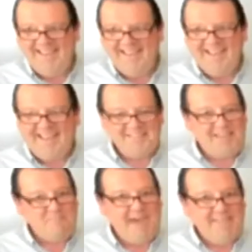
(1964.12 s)
That's not a
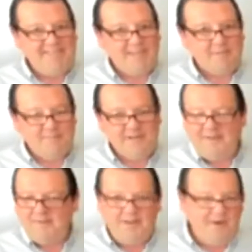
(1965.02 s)
bad thing. But
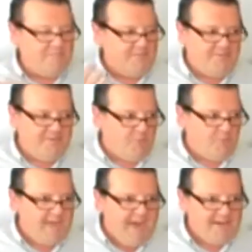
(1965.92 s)
anyway, no, nothing more to
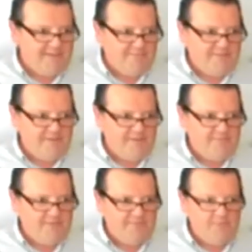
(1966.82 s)
add. If
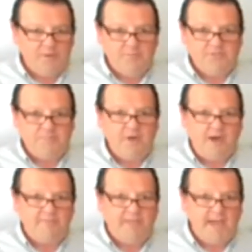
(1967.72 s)
you want to reach me
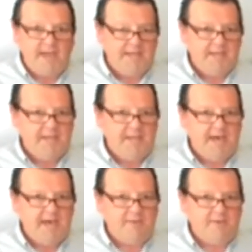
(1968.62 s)
offline,
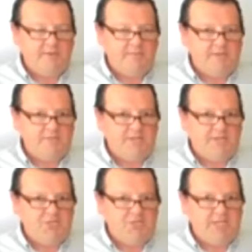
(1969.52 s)
you can reach me at
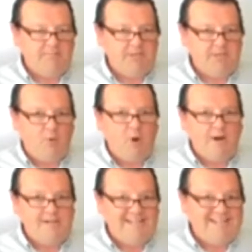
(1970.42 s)

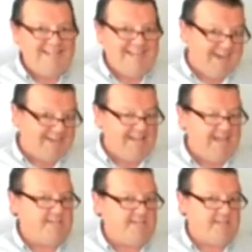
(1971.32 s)

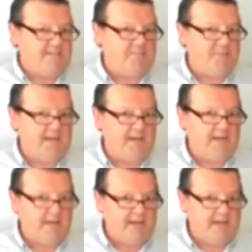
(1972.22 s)

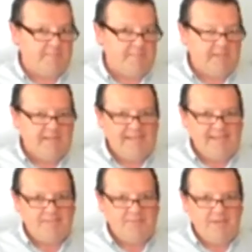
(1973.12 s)
gborden@necdisplay.com. I
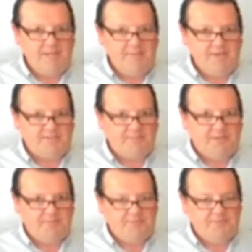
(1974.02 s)
answer my emails, I pick
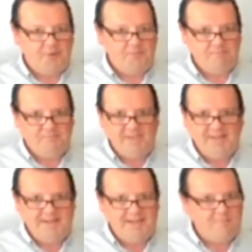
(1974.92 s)
up the phone,
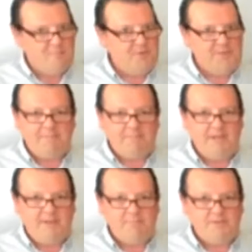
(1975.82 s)
and I'm more than happy to
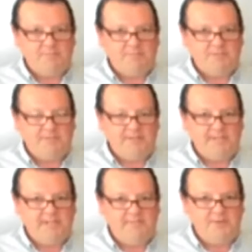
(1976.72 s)
help you
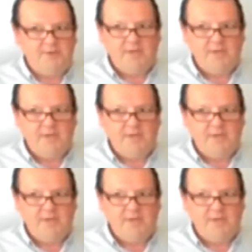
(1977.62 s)
specifically if you